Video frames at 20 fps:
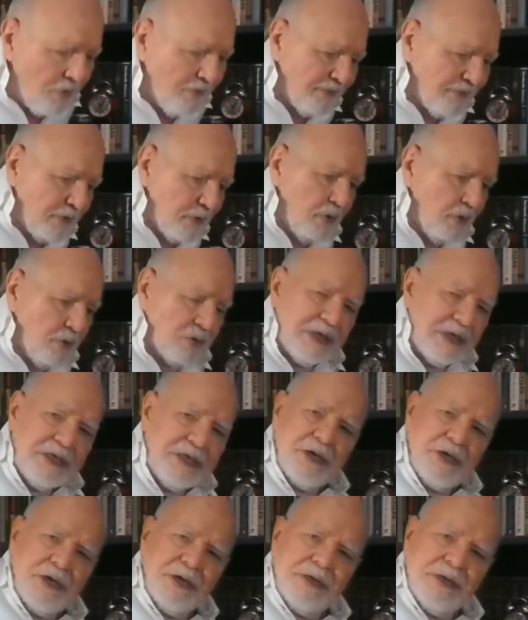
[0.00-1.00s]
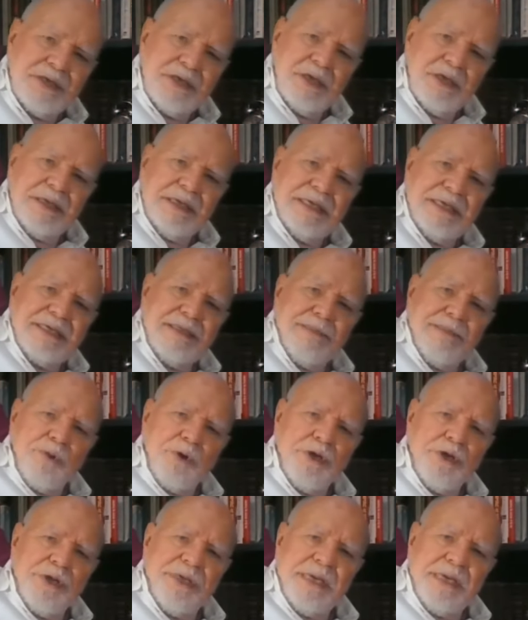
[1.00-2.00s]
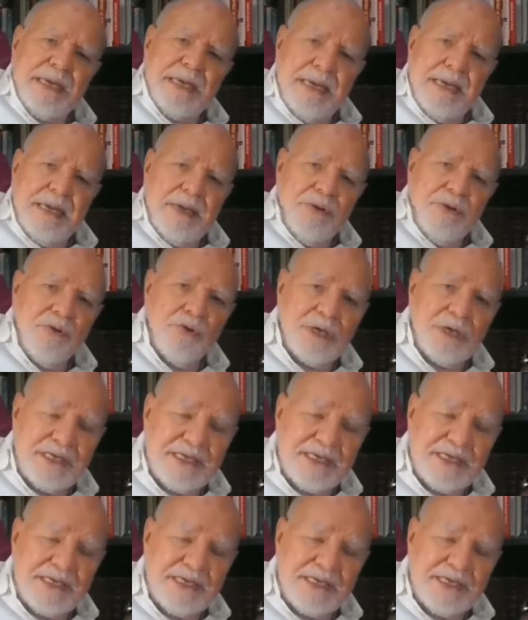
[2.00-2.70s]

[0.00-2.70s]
overall returns are disappointing, you